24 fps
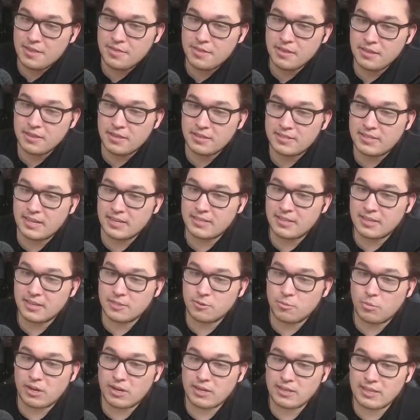I think this deck
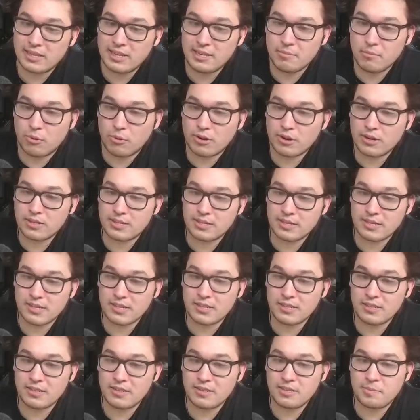does want to lean more
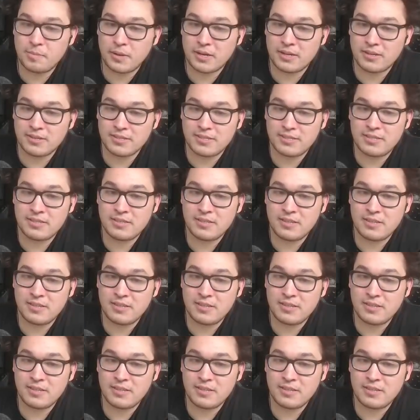into spells.